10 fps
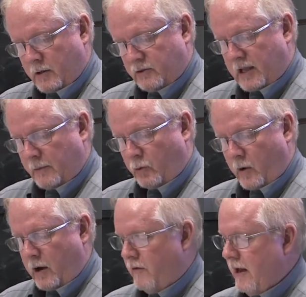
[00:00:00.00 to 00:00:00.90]
Step
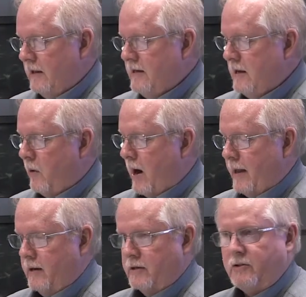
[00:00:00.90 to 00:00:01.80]
12, LED
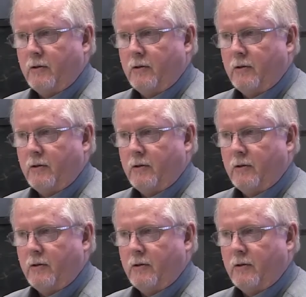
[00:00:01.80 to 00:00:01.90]
brightness.